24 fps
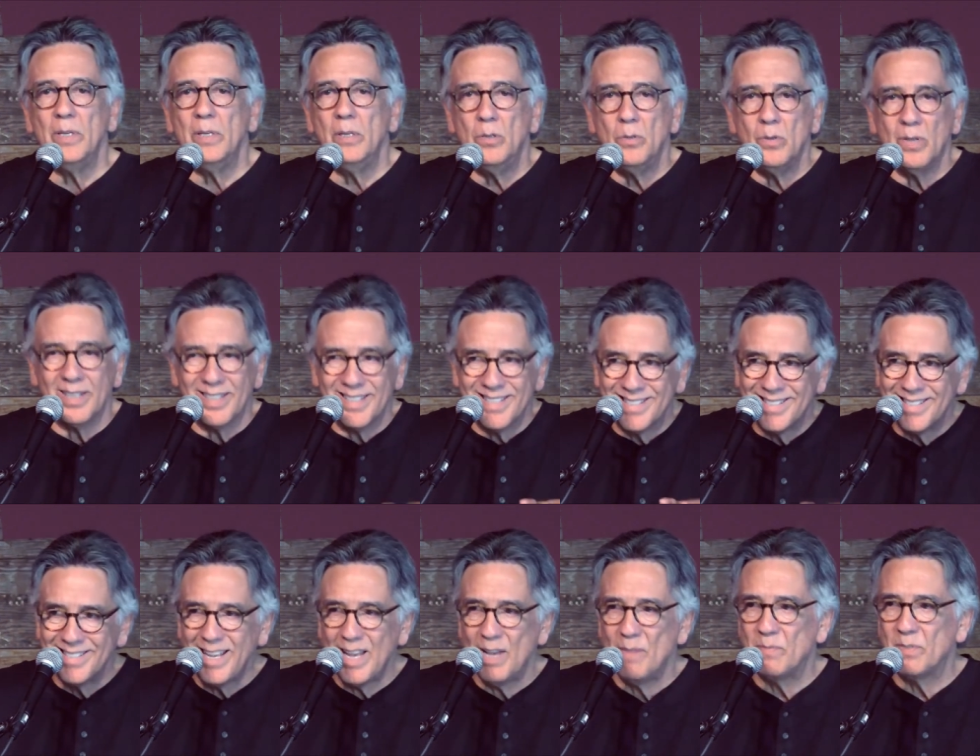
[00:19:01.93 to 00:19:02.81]
We need to
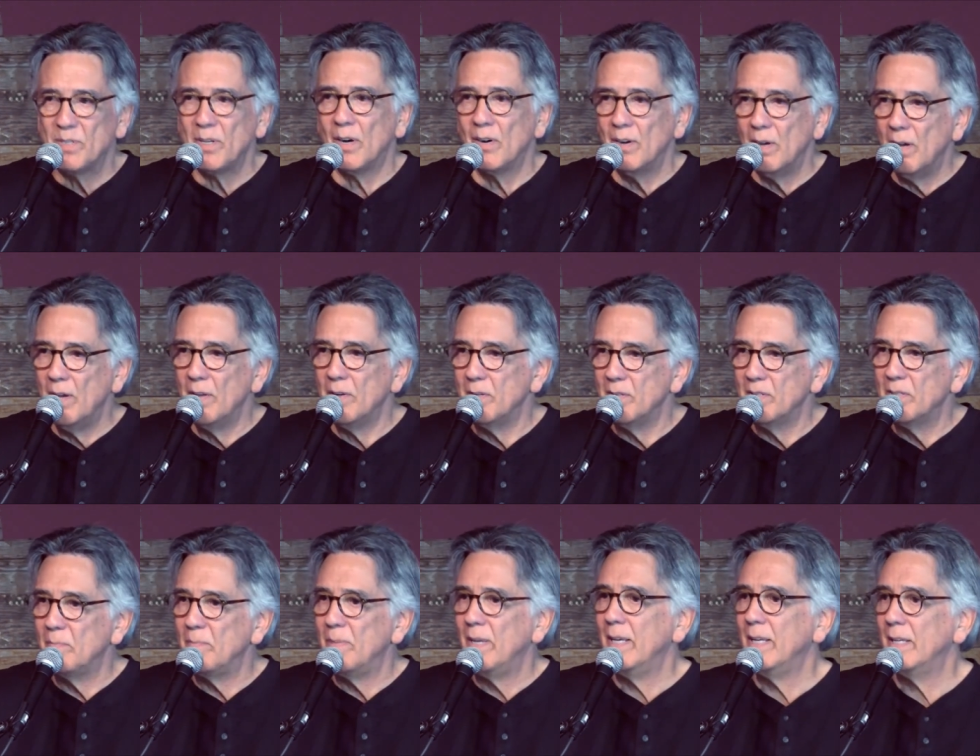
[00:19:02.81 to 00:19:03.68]
accept our
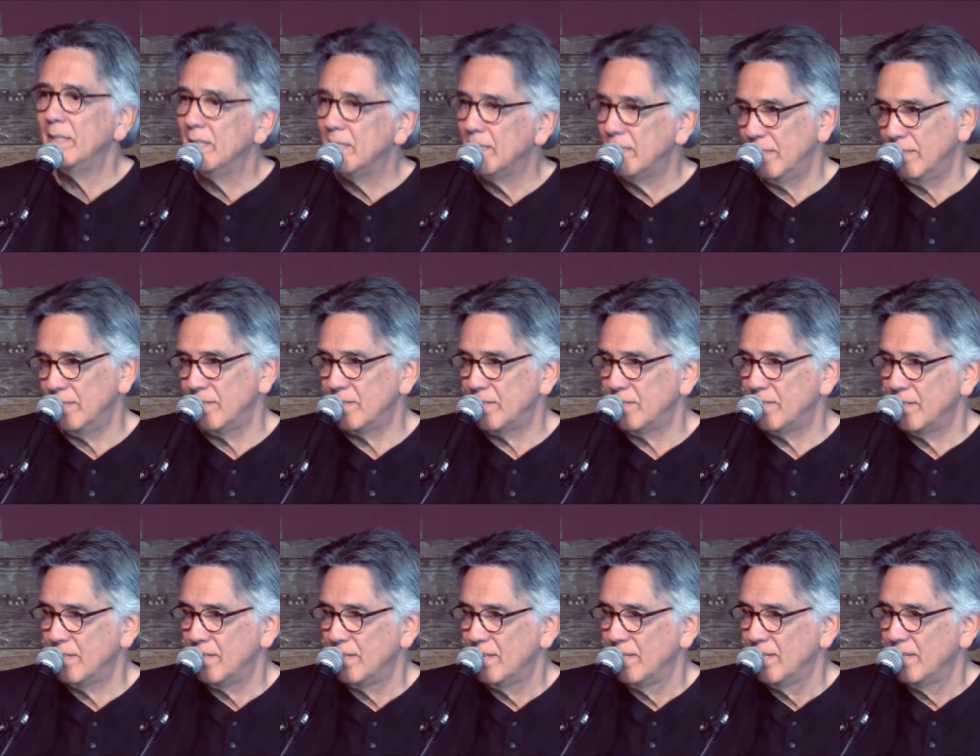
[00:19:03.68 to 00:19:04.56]
utter
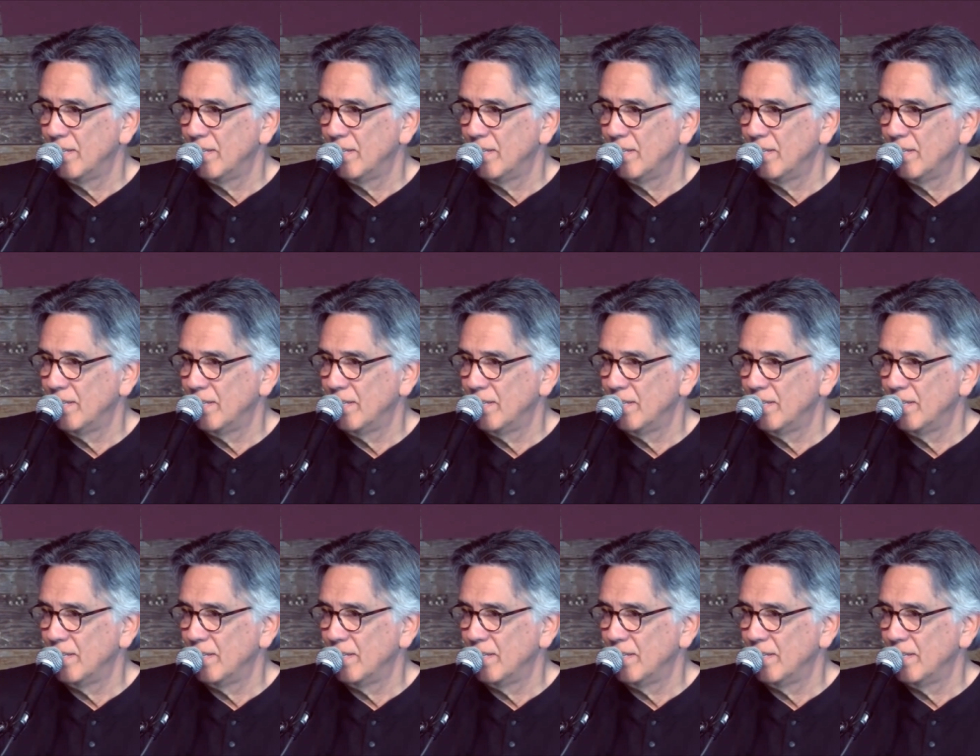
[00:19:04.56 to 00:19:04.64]
dependence